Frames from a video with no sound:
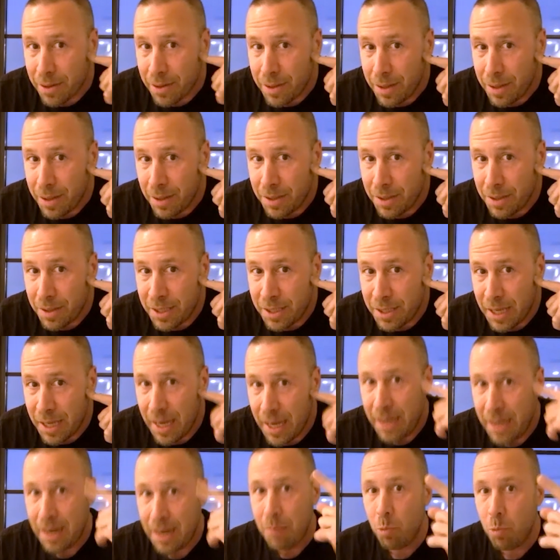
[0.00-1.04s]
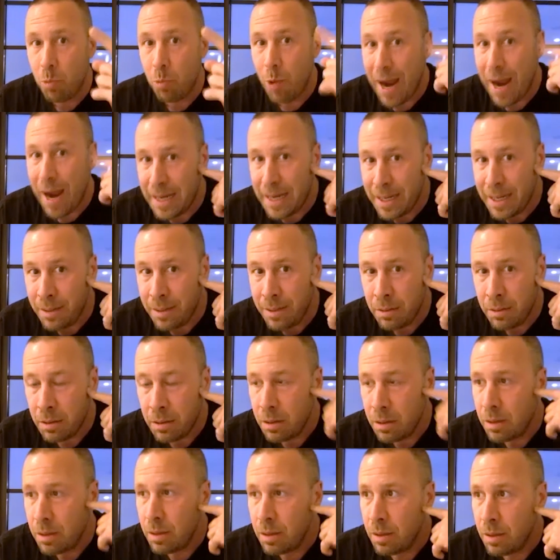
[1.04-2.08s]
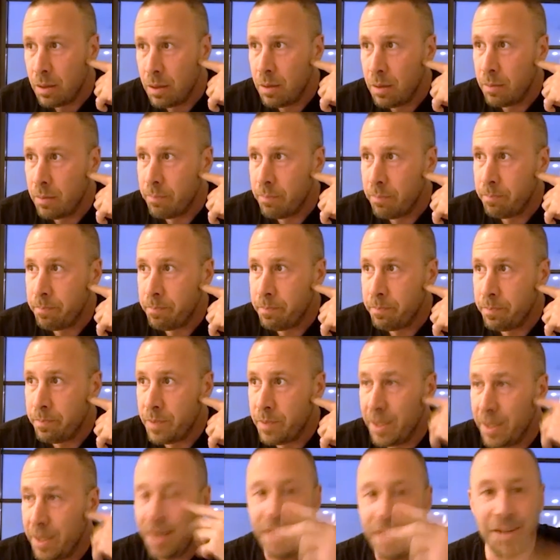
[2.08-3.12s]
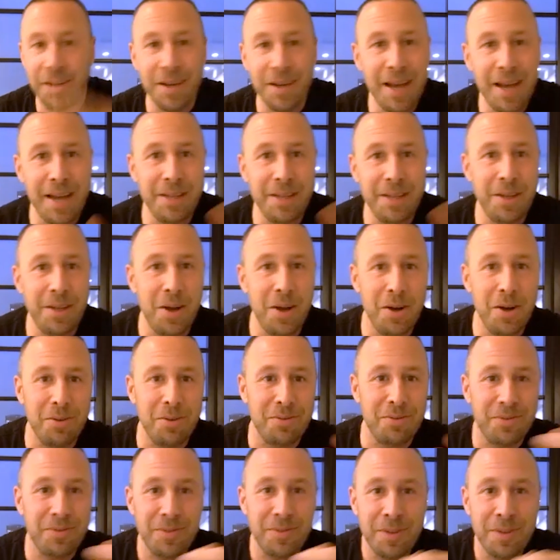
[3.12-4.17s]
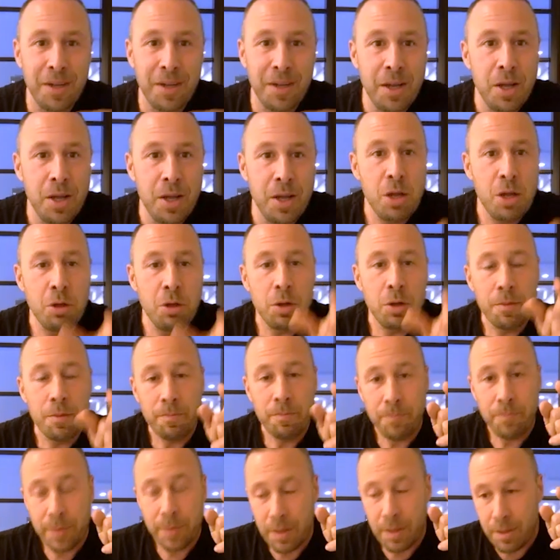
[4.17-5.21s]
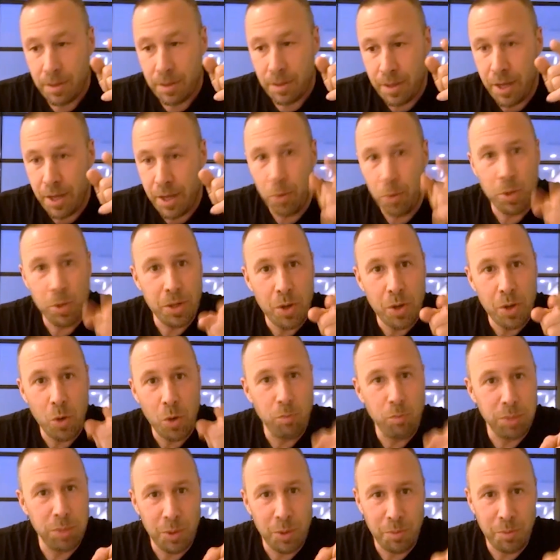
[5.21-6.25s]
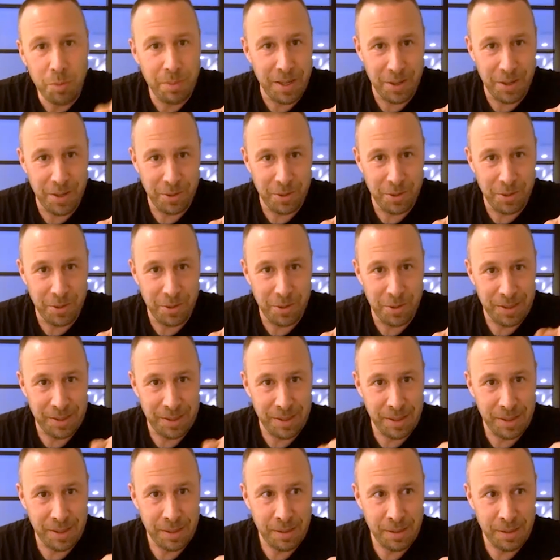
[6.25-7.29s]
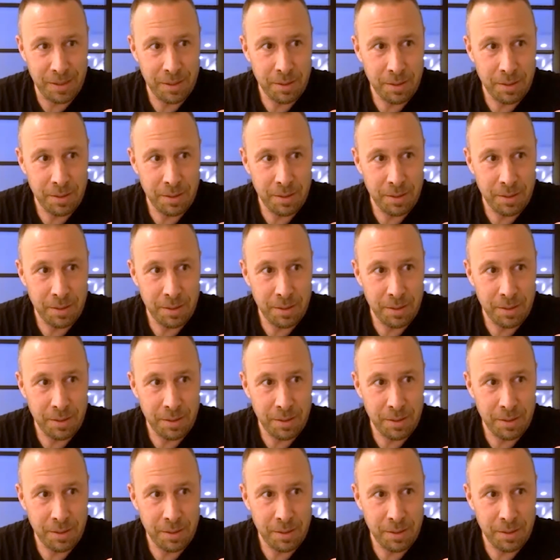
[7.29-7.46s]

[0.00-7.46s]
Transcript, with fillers: You understand? I'm waiting to hear, hey, Dove, there were no blueberries.